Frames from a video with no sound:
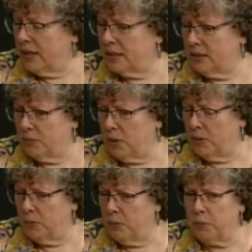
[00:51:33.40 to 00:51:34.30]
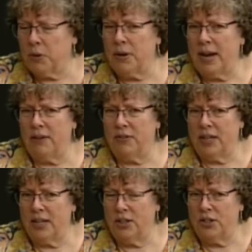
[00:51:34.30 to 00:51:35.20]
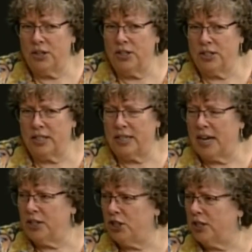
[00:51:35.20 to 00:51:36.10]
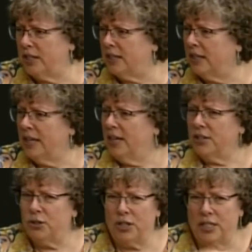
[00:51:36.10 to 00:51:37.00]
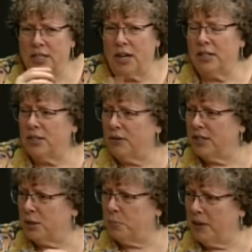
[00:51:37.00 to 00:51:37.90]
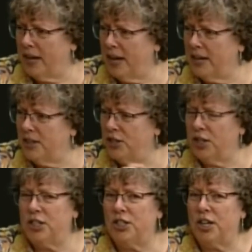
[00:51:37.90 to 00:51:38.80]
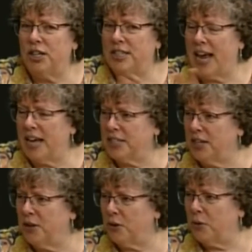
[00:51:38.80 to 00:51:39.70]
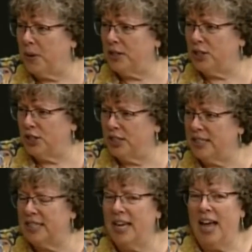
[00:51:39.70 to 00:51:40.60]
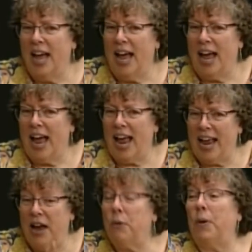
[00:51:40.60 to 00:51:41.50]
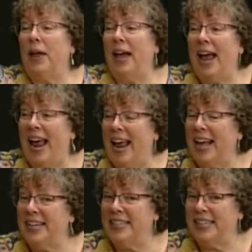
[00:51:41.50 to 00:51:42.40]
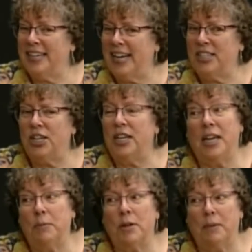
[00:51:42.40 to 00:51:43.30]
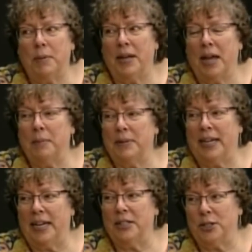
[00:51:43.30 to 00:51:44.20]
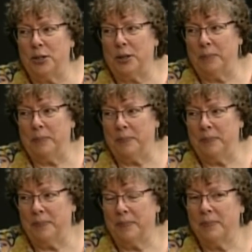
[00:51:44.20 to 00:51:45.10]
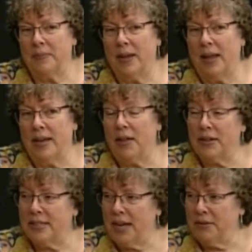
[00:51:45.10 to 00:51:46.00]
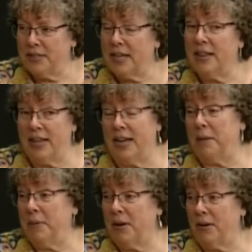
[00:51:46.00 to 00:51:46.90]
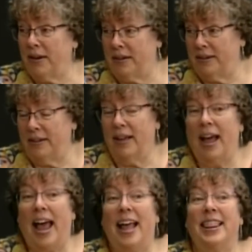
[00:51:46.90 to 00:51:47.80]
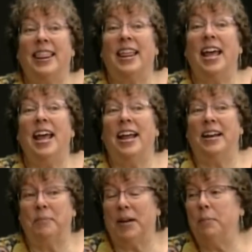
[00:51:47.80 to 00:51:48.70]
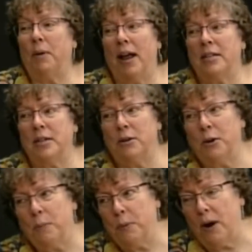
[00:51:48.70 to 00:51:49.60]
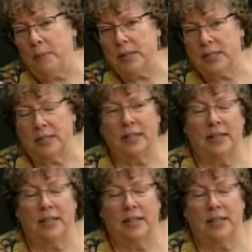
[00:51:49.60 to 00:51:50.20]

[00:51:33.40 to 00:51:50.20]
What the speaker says: yes, well, we're going to have to get the judge's attention." And so she starts this plan, and the judge starts asking her questions. Oh, and she keeps on being able to answer them. Now it sounds, and they get married. And then, but he has her promise